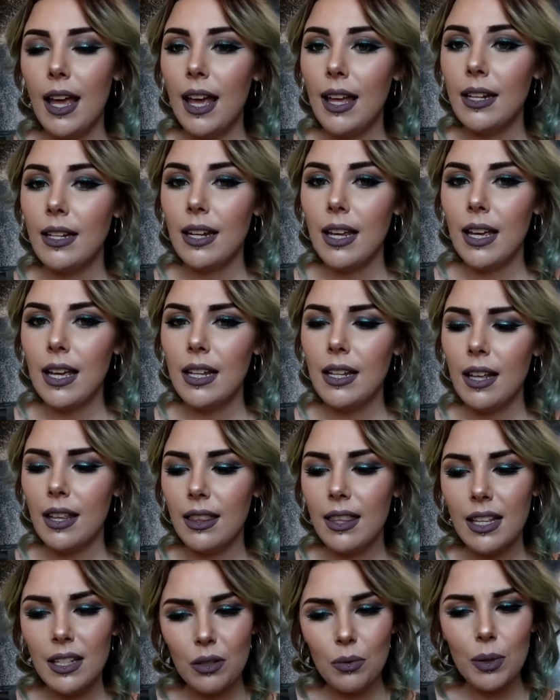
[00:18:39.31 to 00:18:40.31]
And
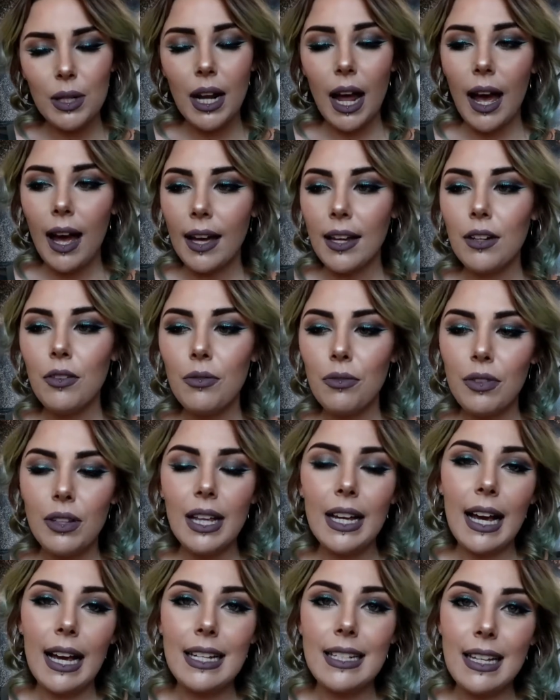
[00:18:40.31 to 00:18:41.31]
this one, I don't
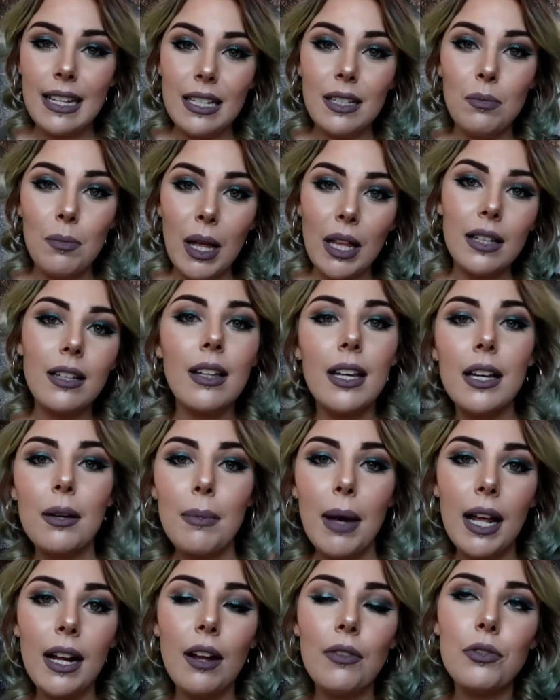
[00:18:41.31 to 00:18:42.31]
feel like I stay smelling like
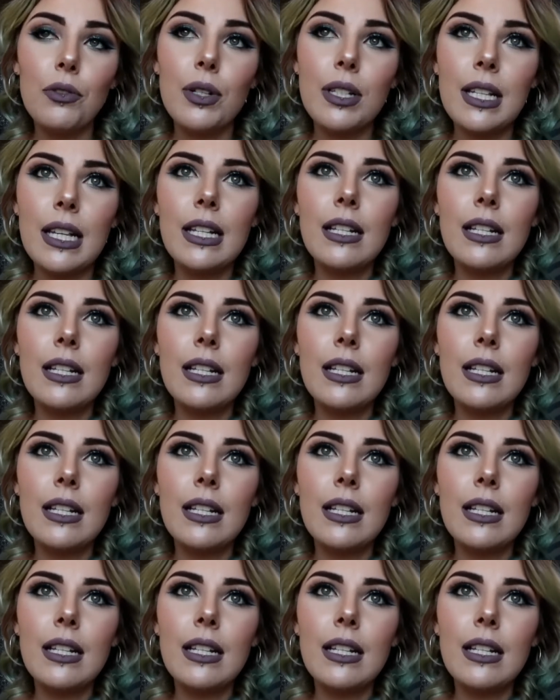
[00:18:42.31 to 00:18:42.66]
a man afterwards.